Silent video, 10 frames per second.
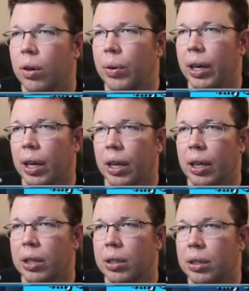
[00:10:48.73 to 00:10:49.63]
What do we got?
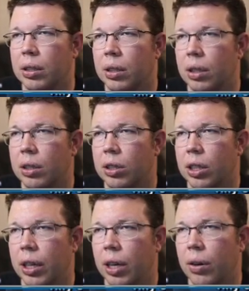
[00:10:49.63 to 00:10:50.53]
Let's let's
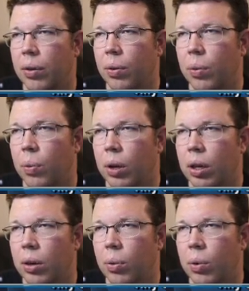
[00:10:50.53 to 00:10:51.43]
check out
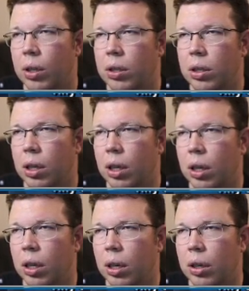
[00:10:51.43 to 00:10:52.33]
what what's
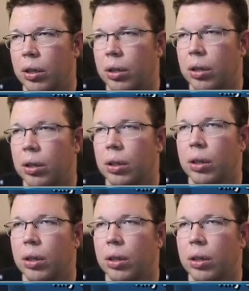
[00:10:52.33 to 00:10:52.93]
our